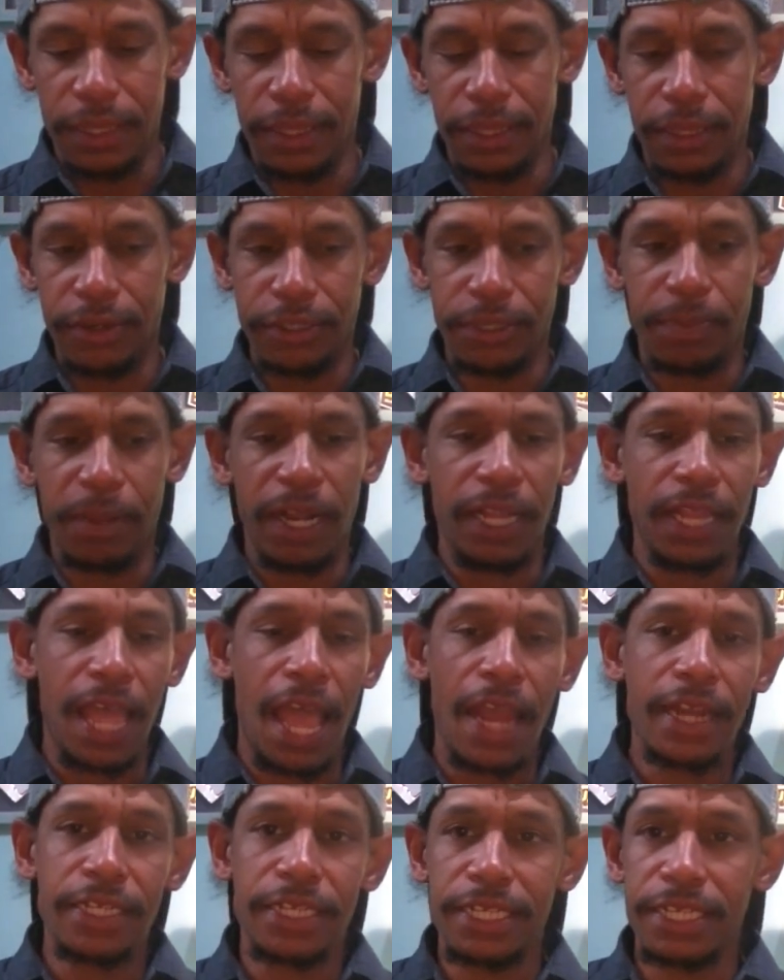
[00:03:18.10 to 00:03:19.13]
there's been a
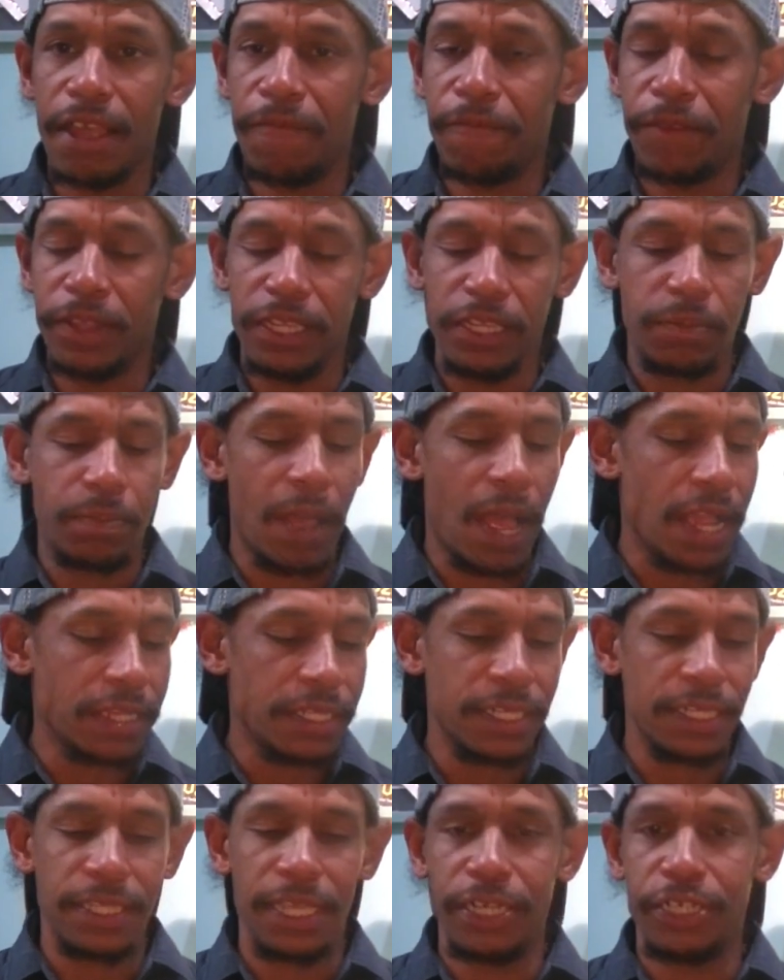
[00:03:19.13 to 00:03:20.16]
lot of stuff in these
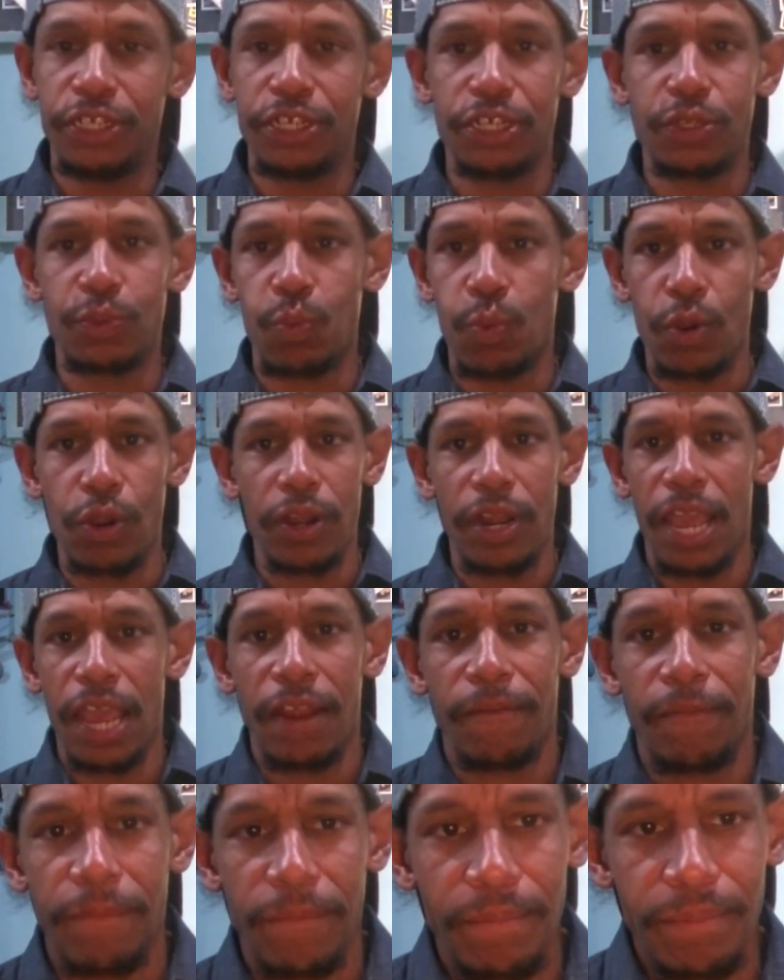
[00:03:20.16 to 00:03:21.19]
boxes that just were not
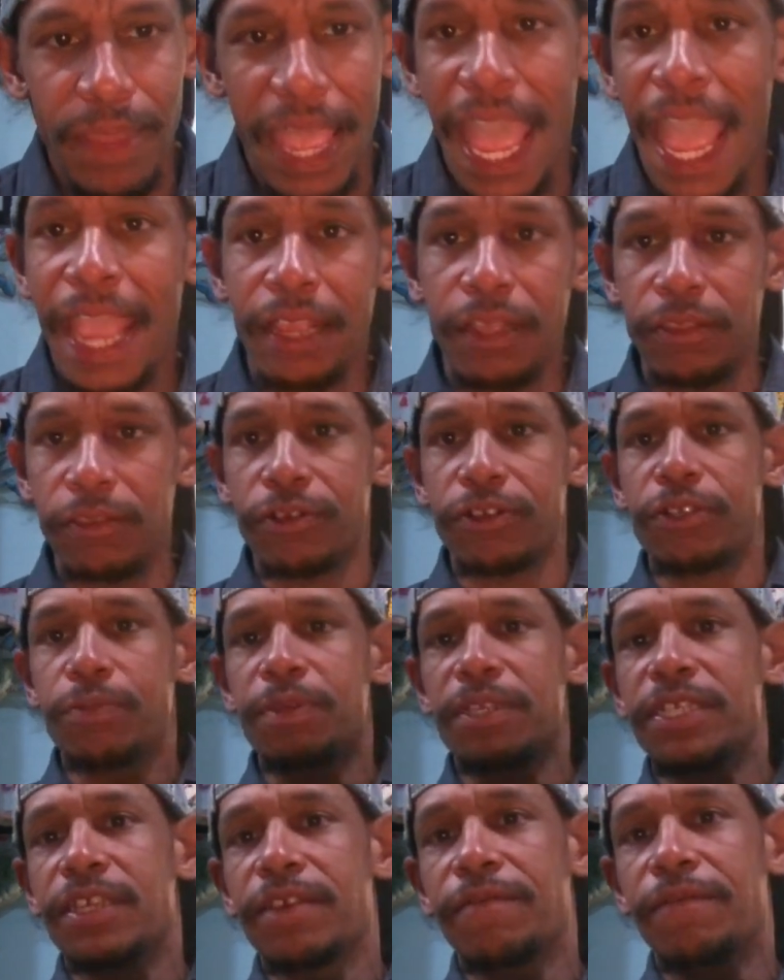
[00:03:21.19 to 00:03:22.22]
angler
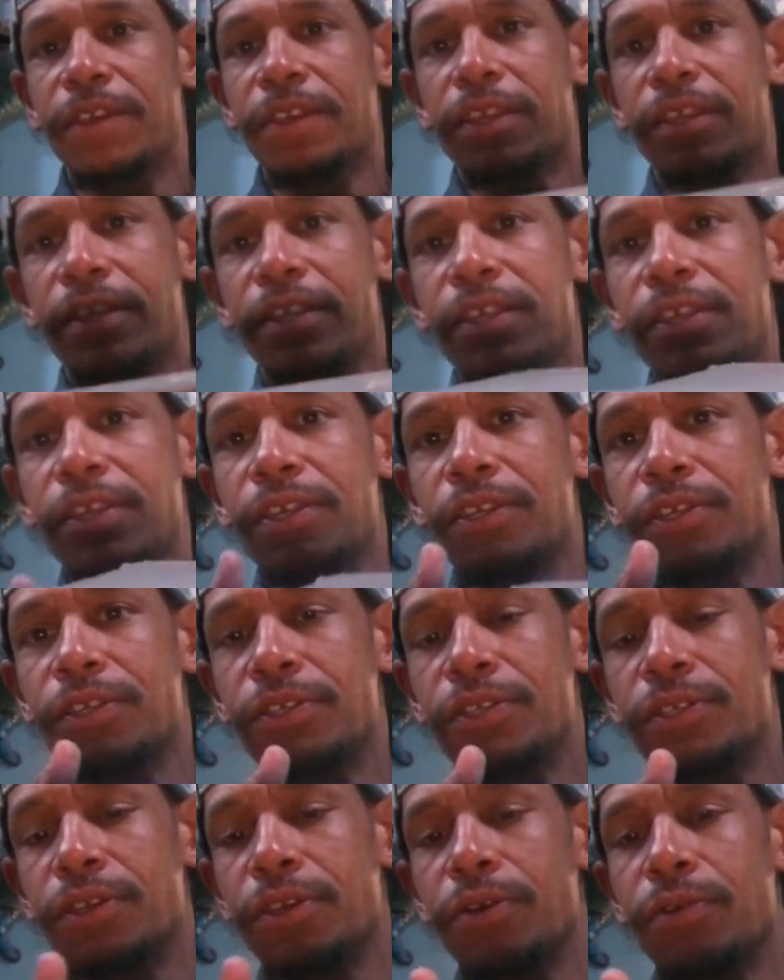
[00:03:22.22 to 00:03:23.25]
specific.
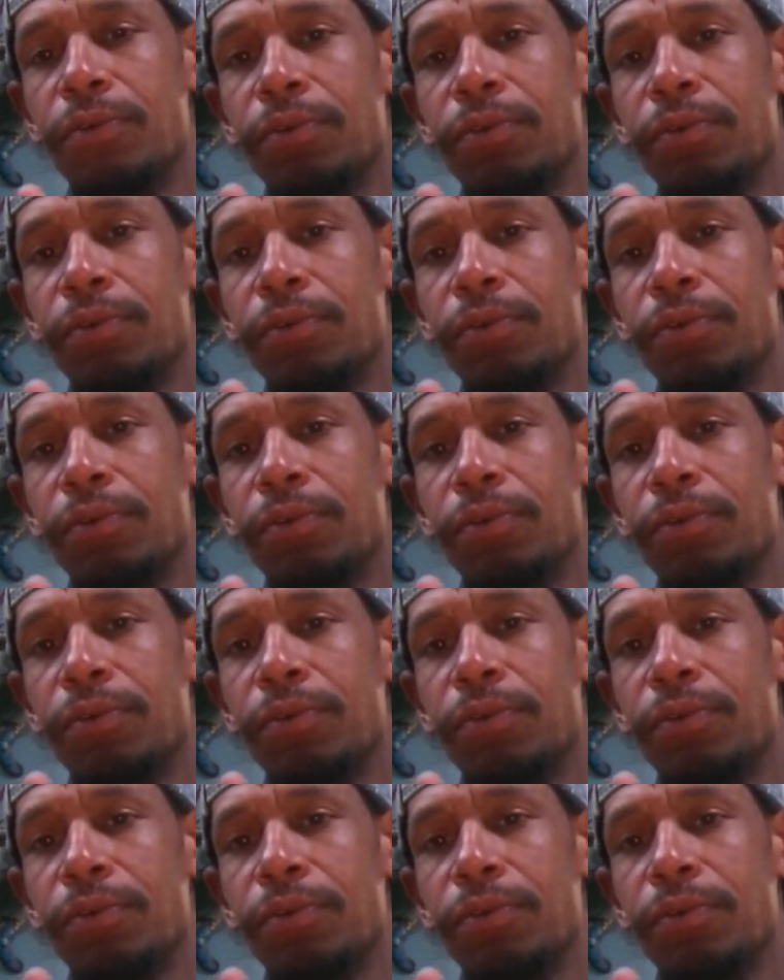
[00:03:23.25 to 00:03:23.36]
So